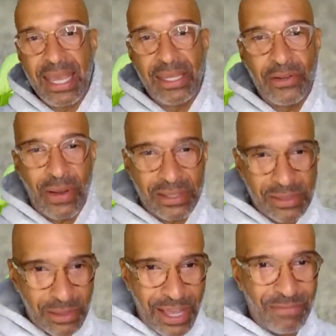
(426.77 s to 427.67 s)
You know, I
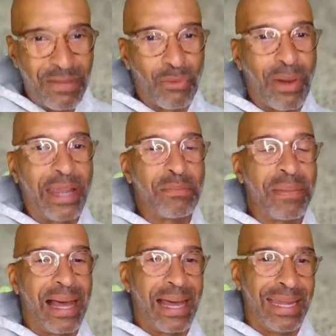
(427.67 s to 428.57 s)
still have my right
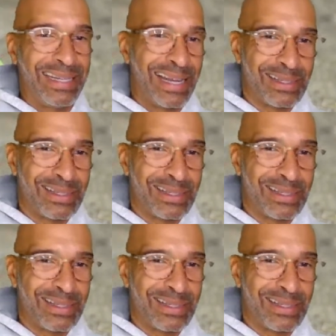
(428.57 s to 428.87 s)
mind and I